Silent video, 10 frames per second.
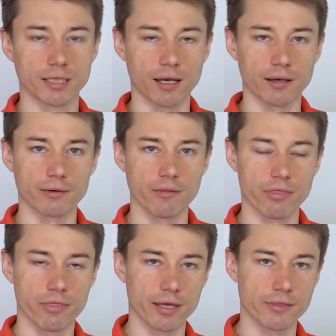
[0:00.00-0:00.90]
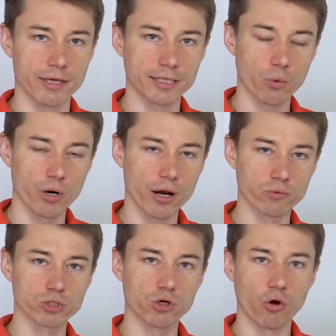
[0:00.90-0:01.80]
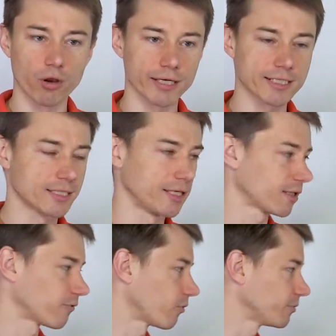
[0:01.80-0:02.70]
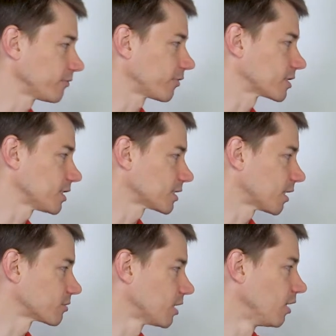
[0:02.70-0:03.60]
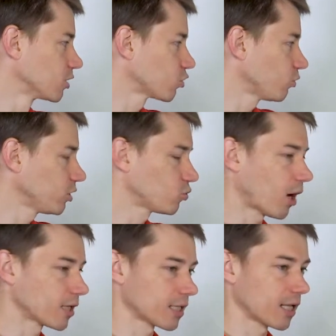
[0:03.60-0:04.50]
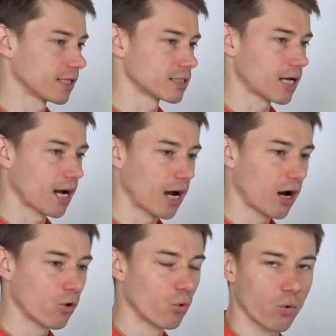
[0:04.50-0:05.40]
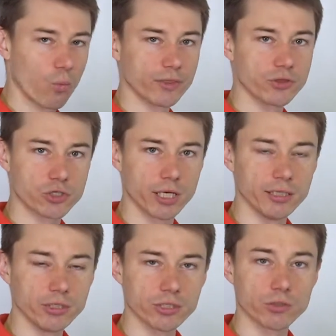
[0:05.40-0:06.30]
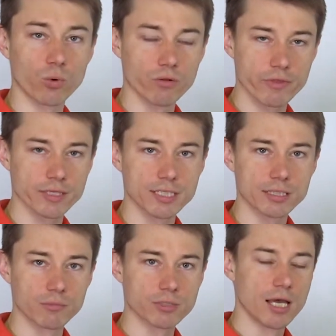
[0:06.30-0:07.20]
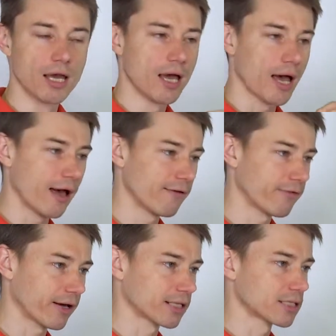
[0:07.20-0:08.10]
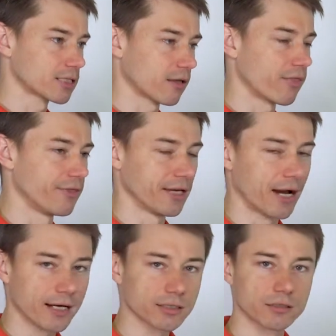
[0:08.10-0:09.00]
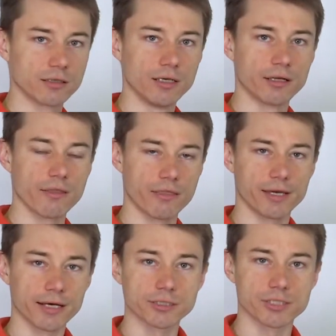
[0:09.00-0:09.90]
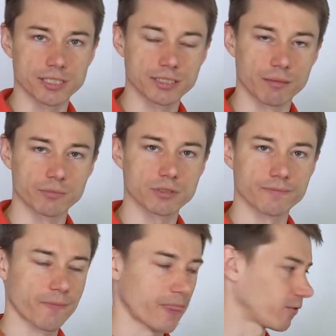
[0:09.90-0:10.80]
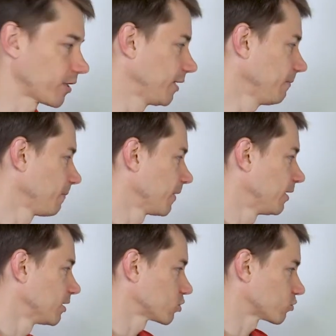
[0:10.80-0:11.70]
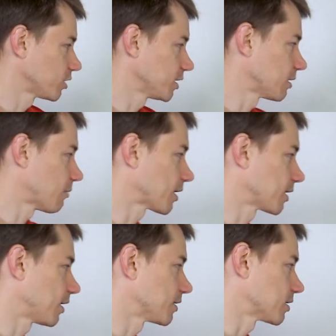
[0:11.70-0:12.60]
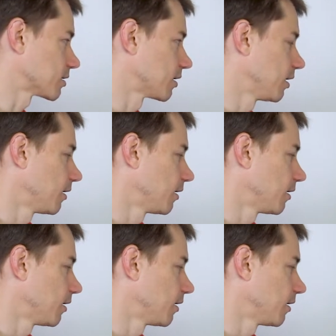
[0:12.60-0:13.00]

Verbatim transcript: Uh, the data warehouse collects data from different systems. So you need to analyze how one change in one of the systems affects the other, the other systems, okay? So system analysis.